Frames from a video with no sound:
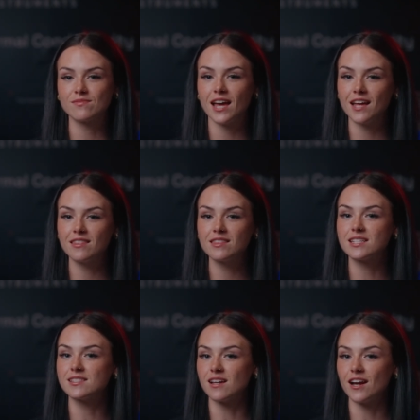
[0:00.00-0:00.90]
and the
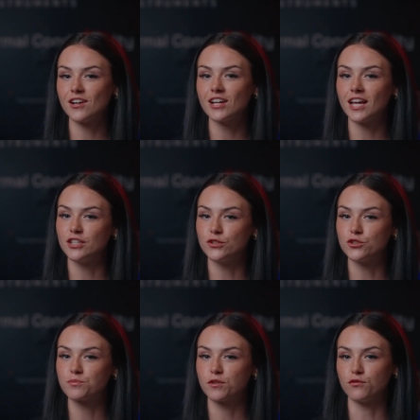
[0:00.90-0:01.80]
desired and
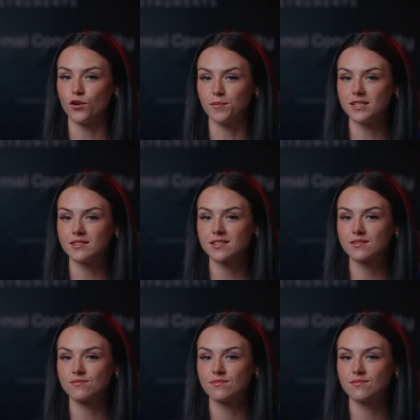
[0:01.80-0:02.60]
used performance.